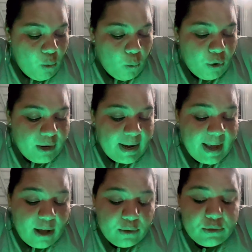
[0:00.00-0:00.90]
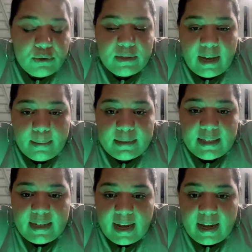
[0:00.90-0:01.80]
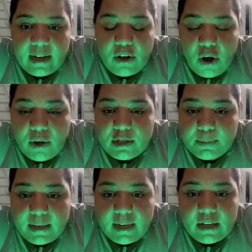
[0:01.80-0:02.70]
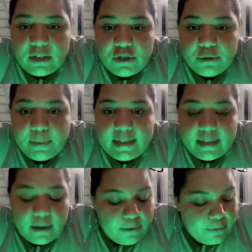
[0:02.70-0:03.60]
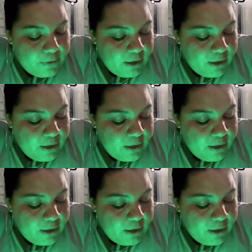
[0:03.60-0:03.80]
Working out two times a day caused me to injure myself.